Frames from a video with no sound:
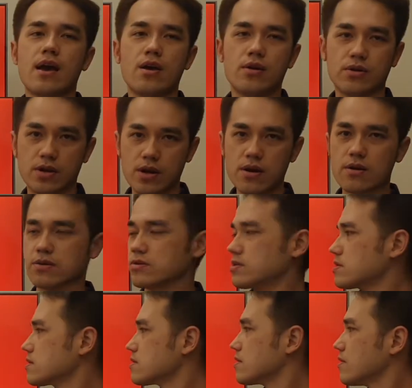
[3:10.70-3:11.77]

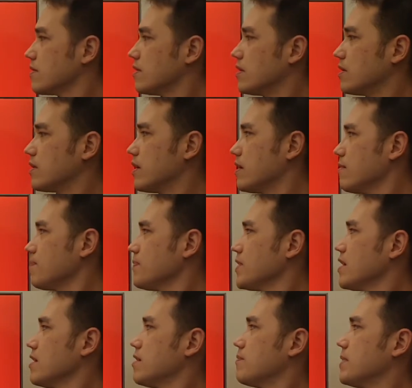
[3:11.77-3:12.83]
occurs, okay?
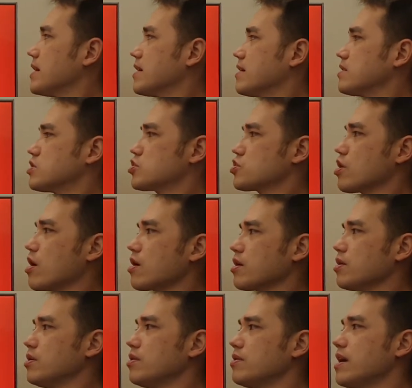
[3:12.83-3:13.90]
Because
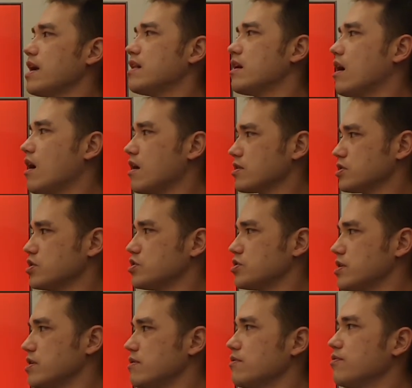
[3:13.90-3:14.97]
charcoal and
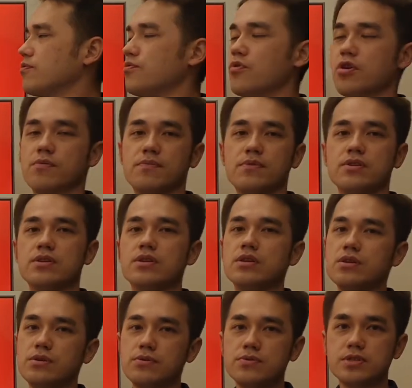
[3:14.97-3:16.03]
oxygen form
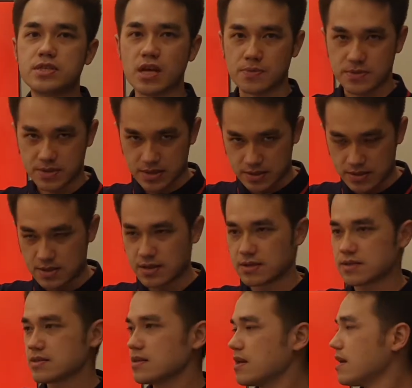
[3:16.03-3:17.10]
new
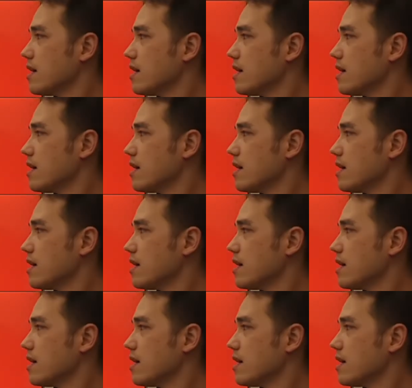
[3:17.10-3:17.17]
substances.